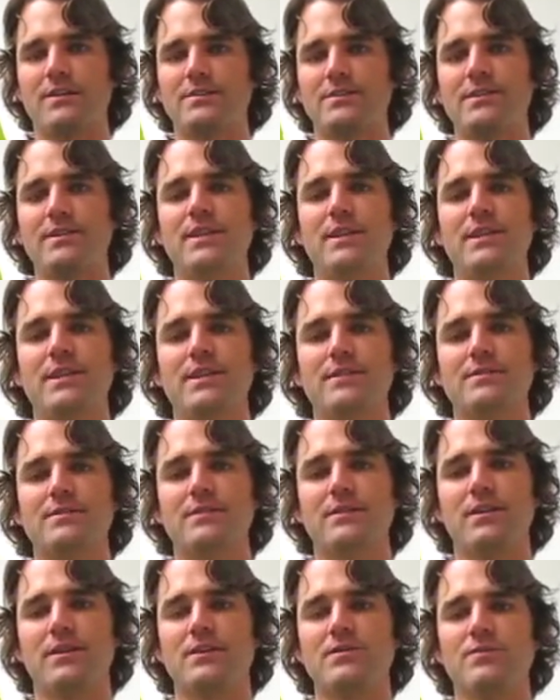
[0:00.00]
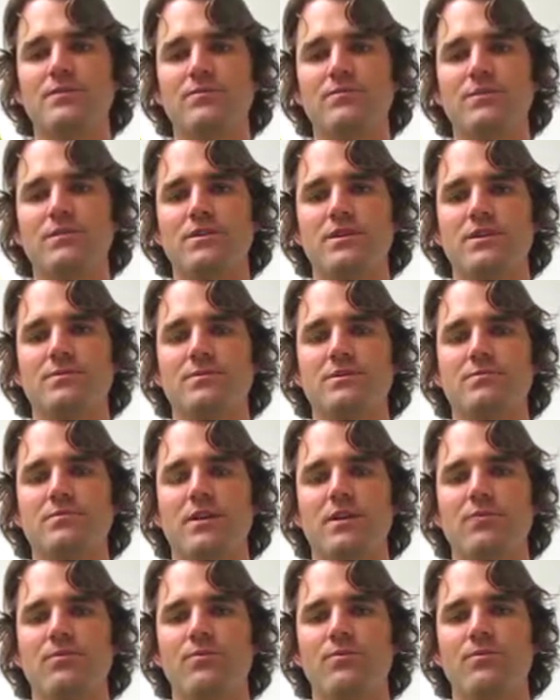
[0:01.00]
synthetic insulation which keeps the
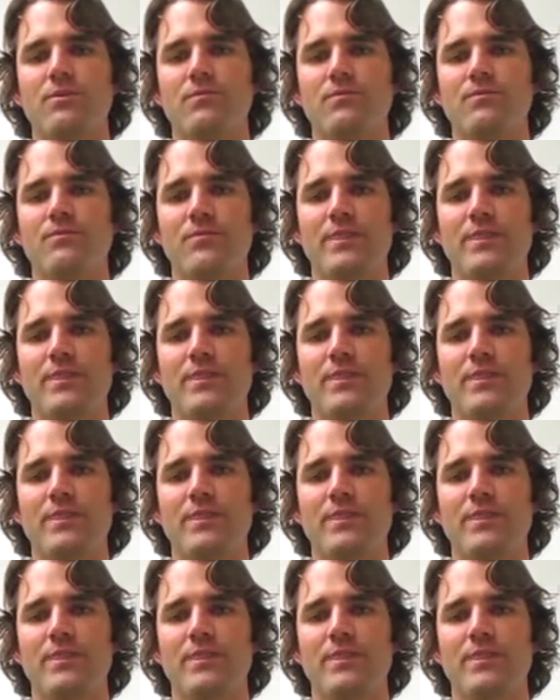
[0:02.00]
body warm.